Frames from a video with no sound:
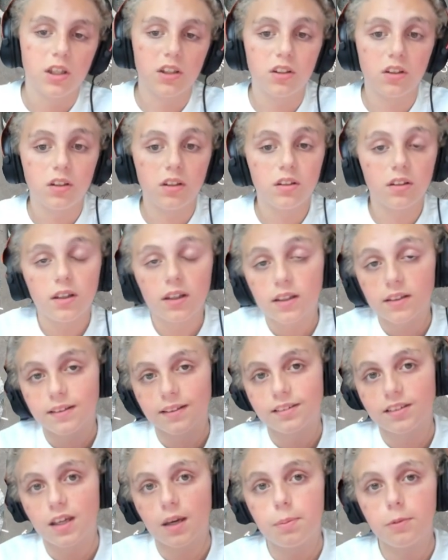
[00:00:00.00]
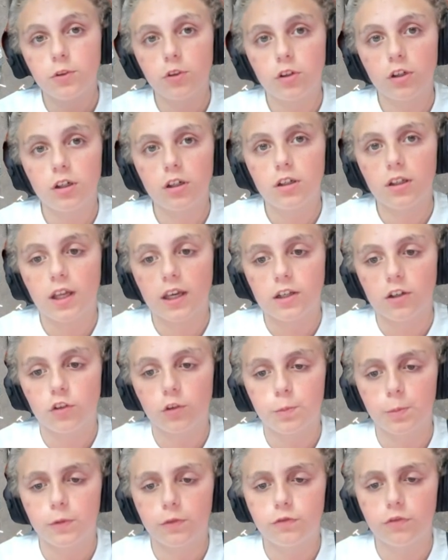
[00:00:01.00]
It has happened to
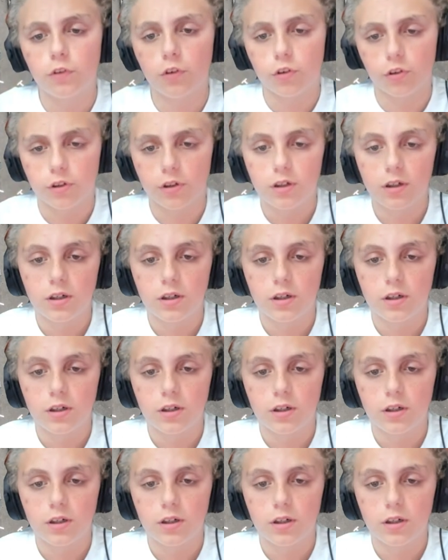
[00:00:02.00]
airliners before.